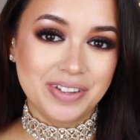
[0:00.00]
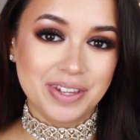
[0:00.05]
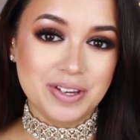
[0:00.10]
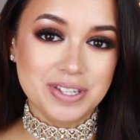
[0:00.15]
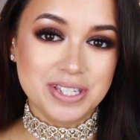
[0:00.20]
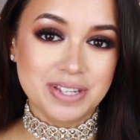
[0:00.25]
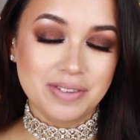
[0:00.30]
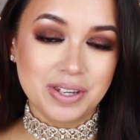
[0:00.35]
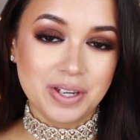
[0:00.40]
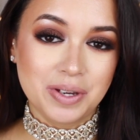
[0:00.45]
For
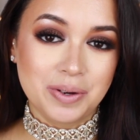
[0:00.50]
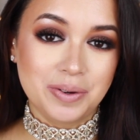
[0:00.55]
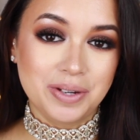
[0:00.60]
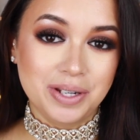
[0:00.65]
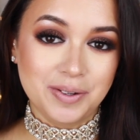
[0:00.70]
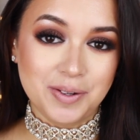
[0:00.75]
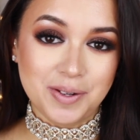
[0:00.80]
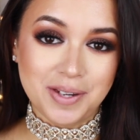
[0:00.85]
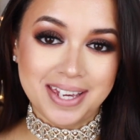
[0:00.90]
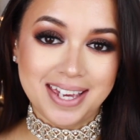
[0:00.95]
those of you who
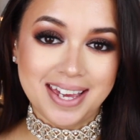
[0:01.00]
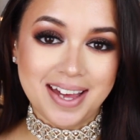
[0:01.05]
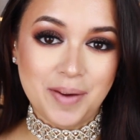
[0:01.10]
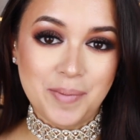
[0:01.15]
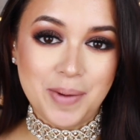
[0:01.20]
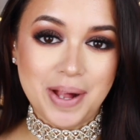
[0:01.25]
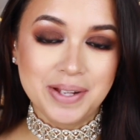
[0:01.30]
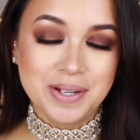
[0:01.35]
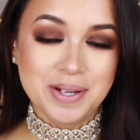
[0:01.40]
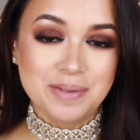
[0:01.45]
are new
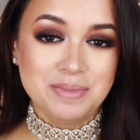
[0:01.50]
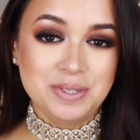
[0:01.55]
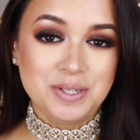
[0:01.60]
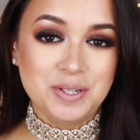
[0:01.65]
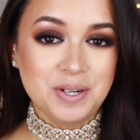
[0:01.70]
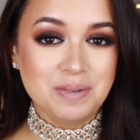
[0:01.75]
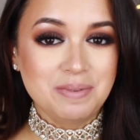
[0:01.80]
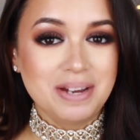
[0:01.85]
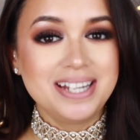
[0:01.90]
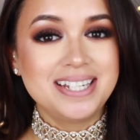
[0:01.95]
here, welcome
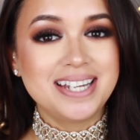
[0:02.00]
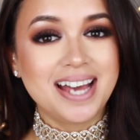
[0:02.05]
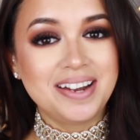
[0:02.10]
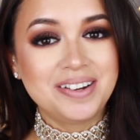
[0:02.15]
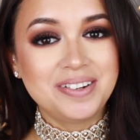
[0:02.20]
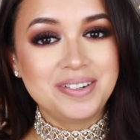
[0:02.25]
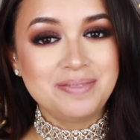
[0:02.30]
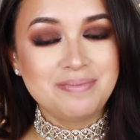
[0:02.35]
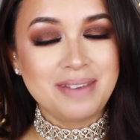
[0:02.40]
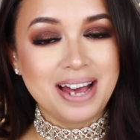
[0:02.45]
to my
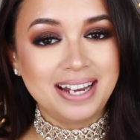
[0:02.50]
channel.